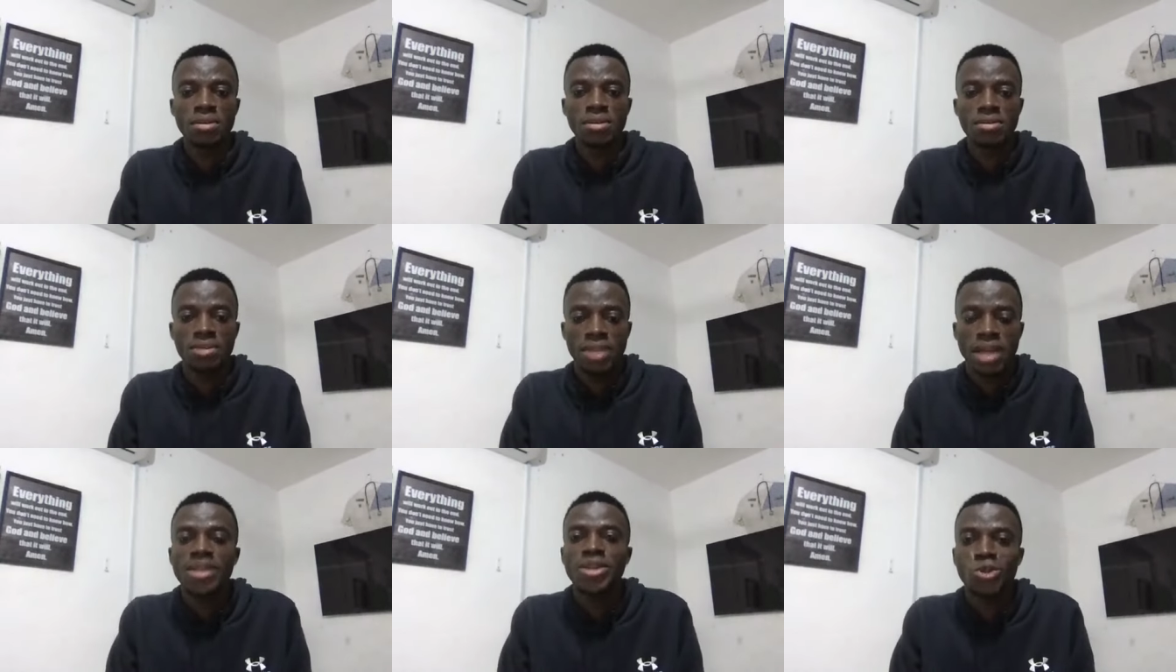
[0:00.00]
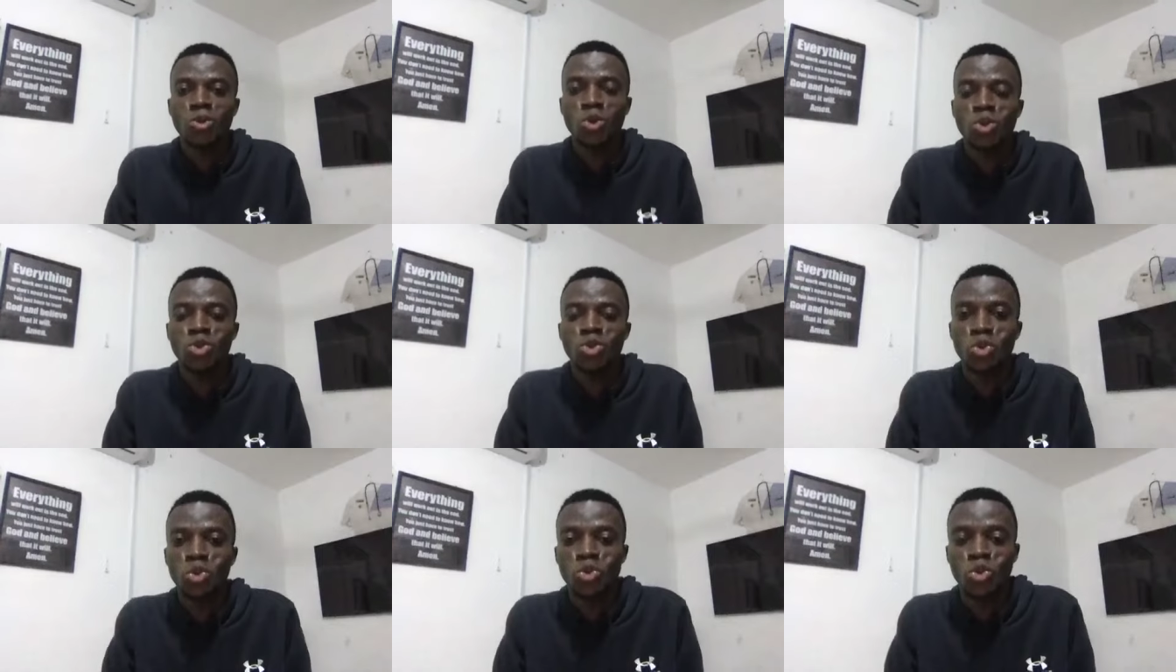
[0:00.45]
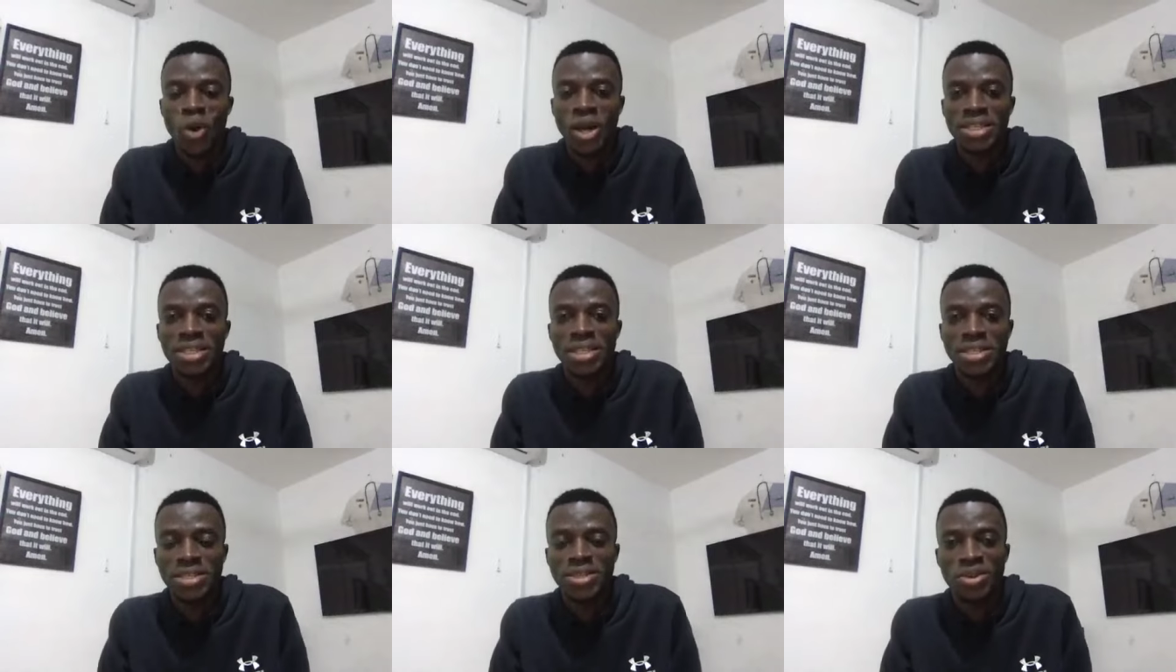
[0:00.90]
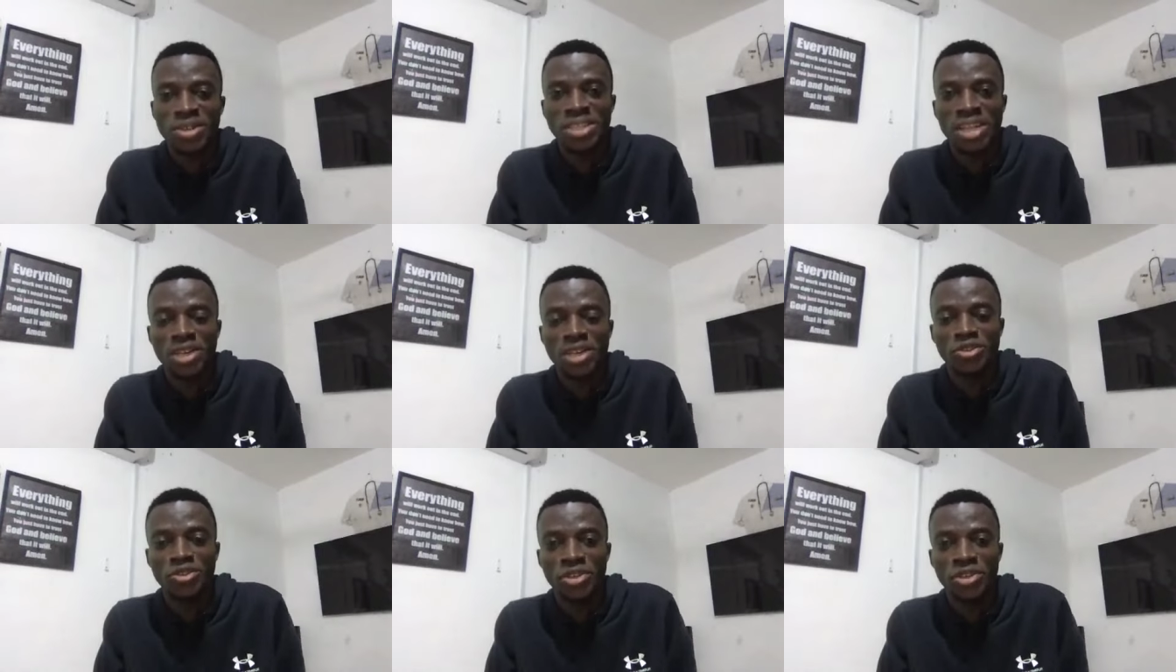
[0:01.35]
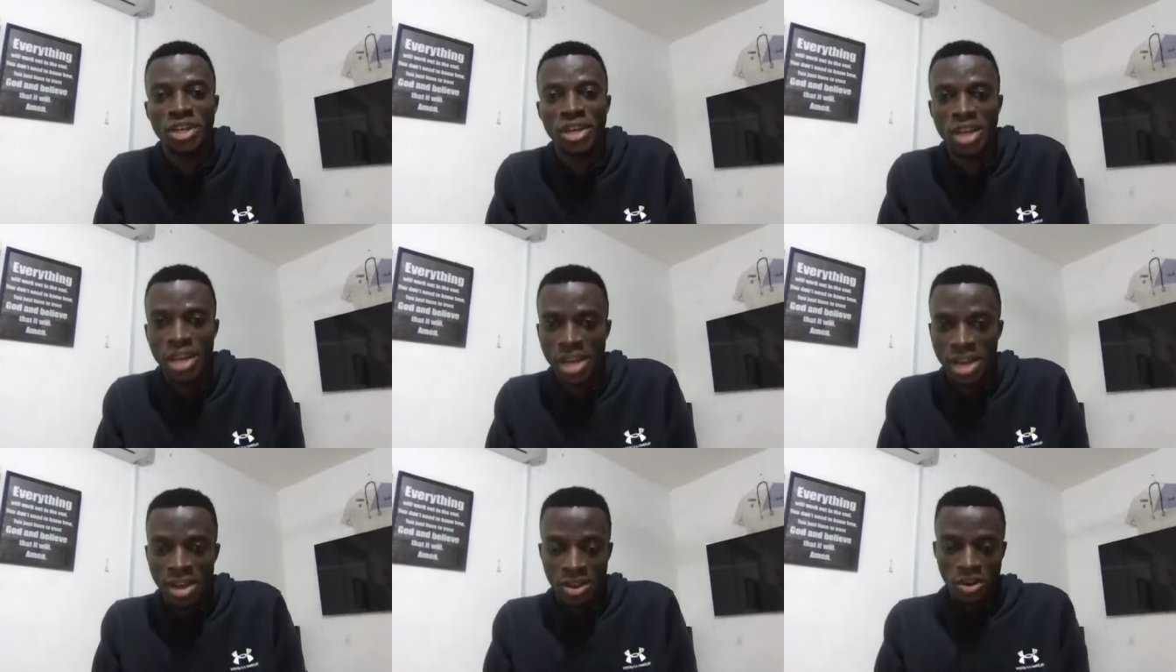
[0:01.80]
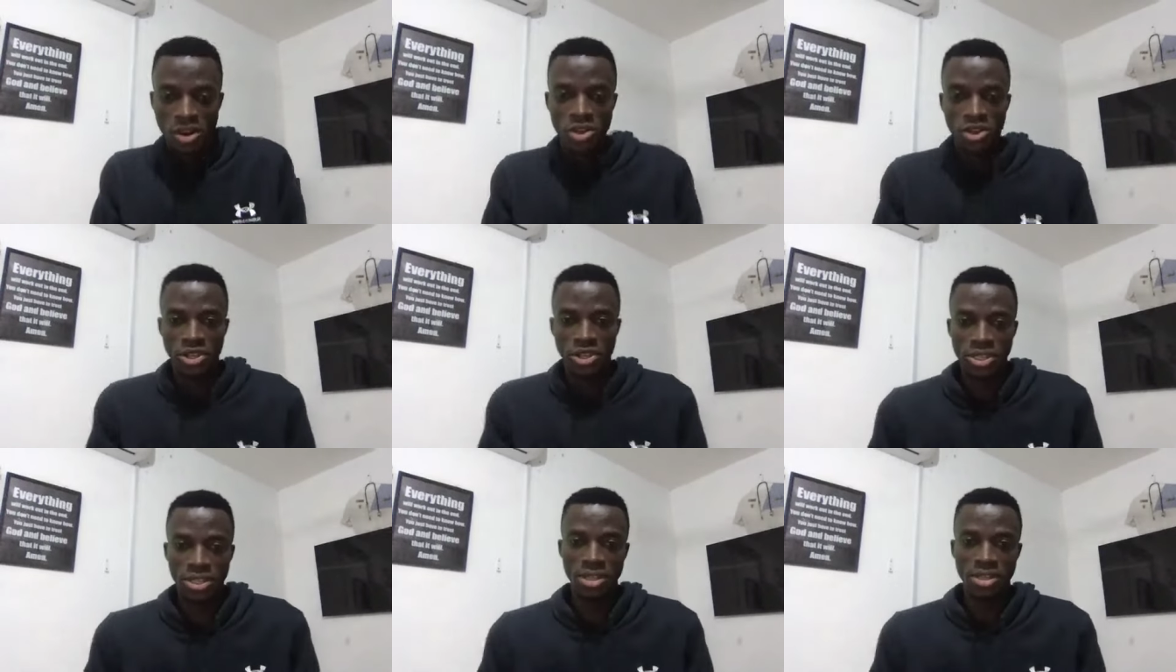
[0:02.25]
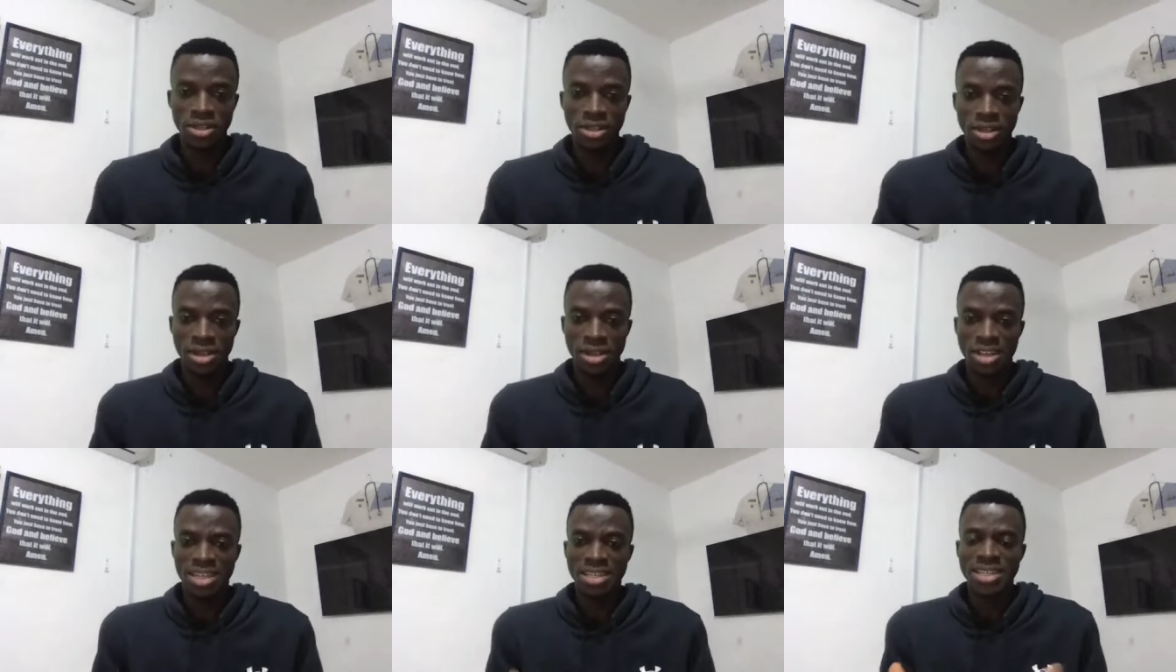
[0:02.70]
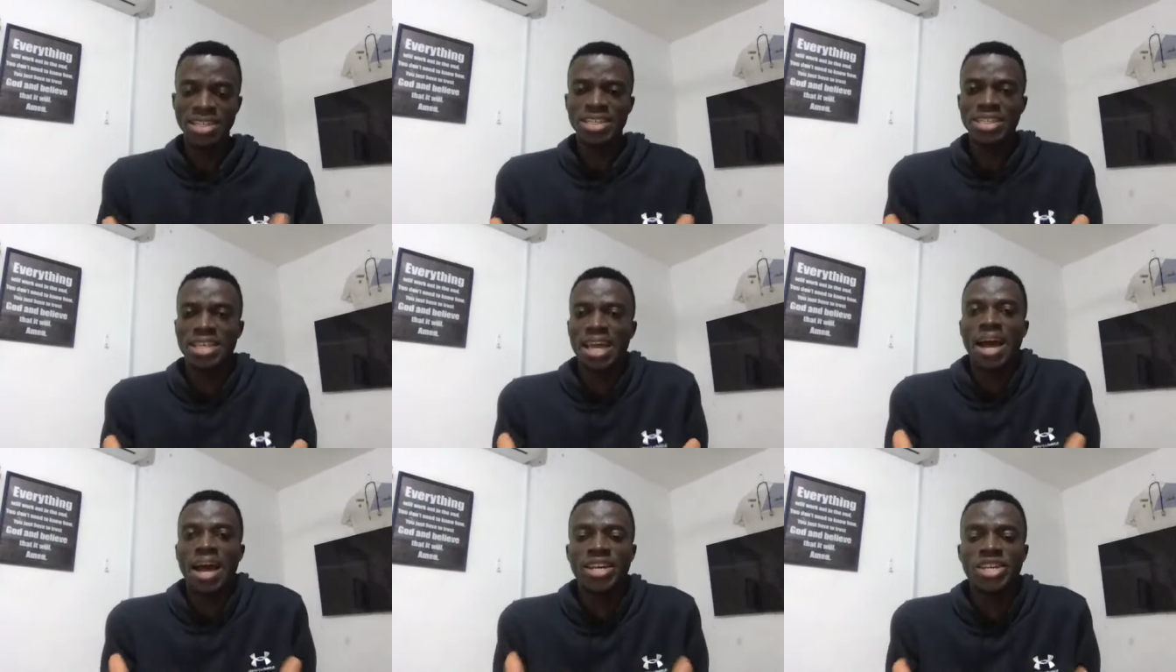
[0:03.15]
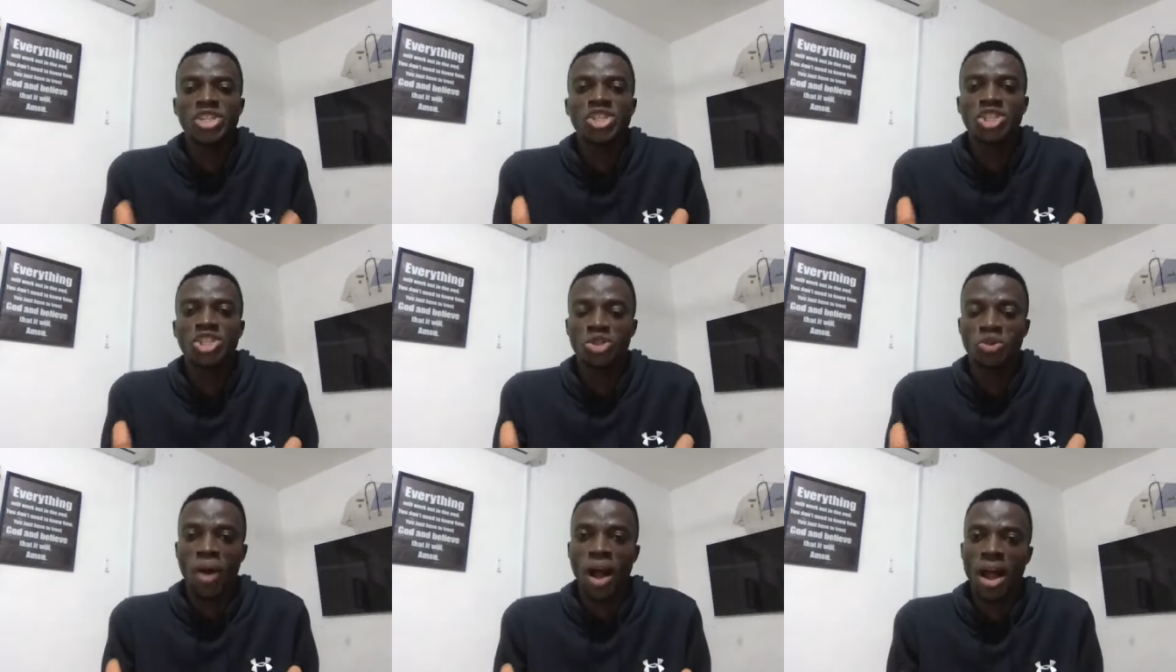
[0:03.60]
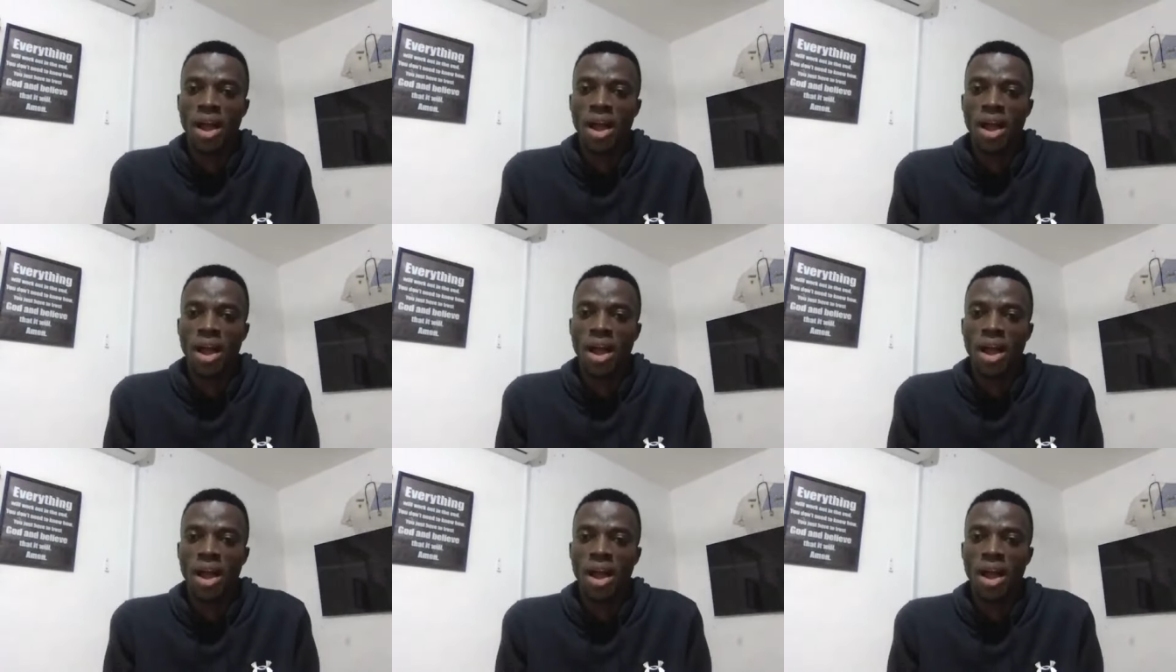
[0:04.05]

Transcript: that is what you do as a serious country because you see these are issues